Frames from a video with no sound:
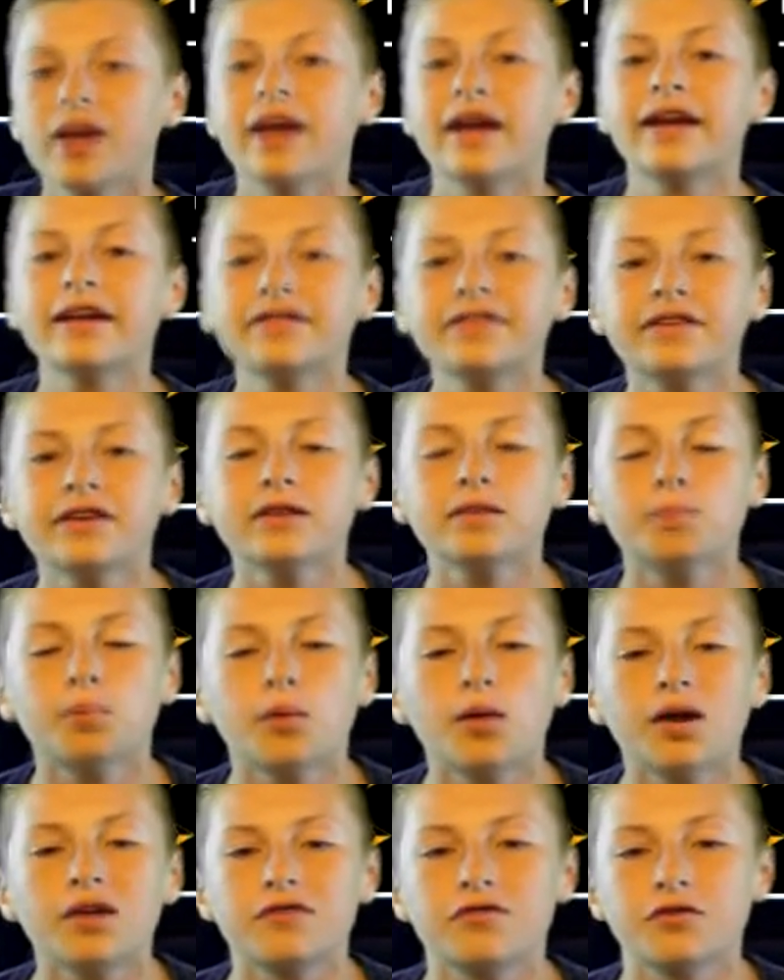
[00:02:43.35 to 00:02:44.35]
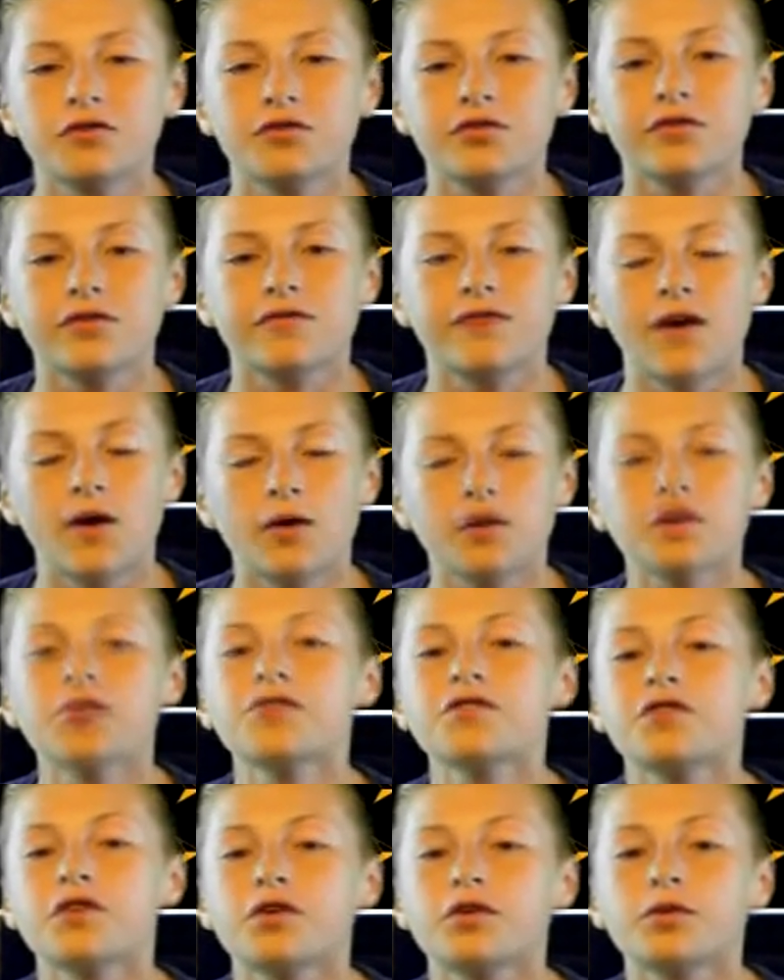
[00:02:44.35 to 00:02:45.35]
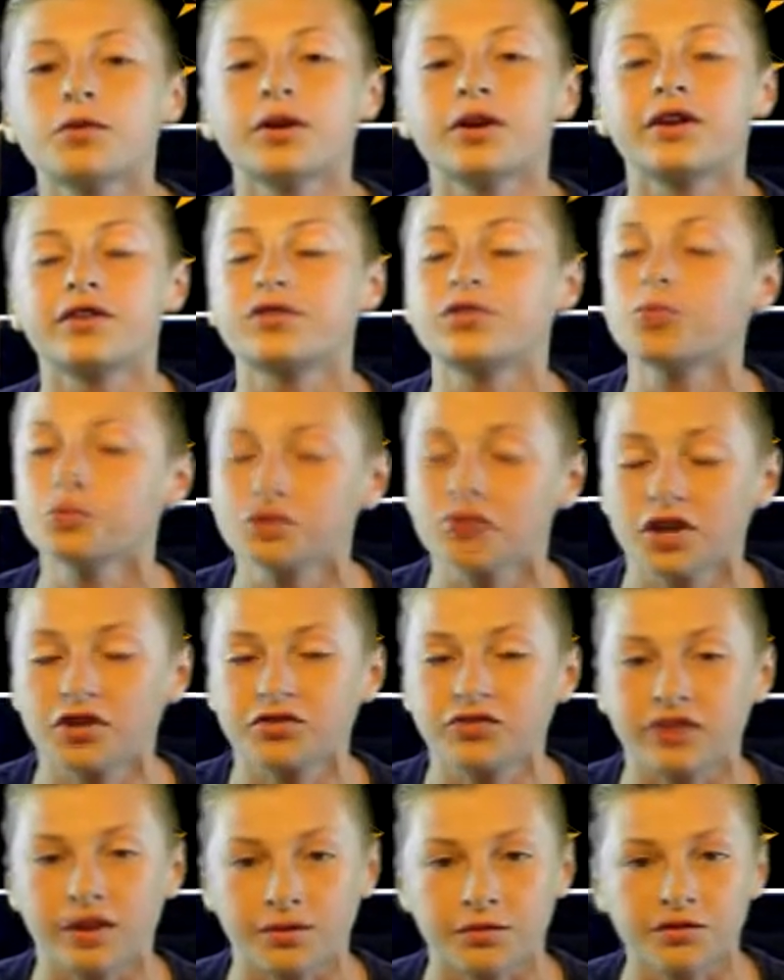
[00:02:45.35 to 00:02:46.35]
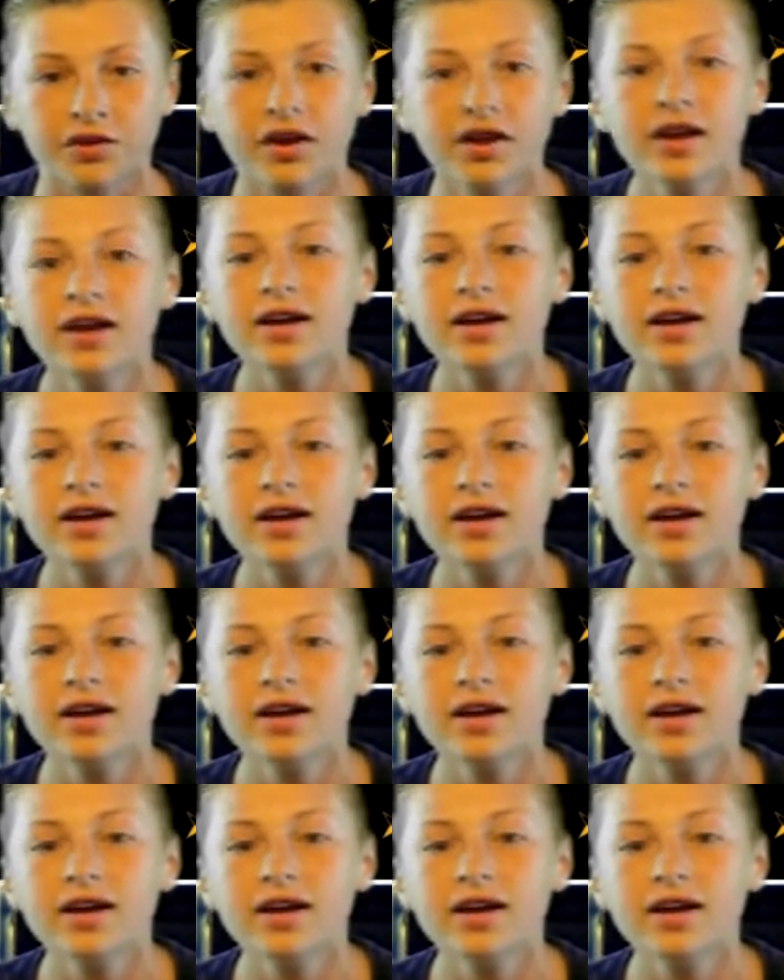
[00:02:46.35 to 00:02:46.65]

18 points versus the Falcons, including 2 touchdowns.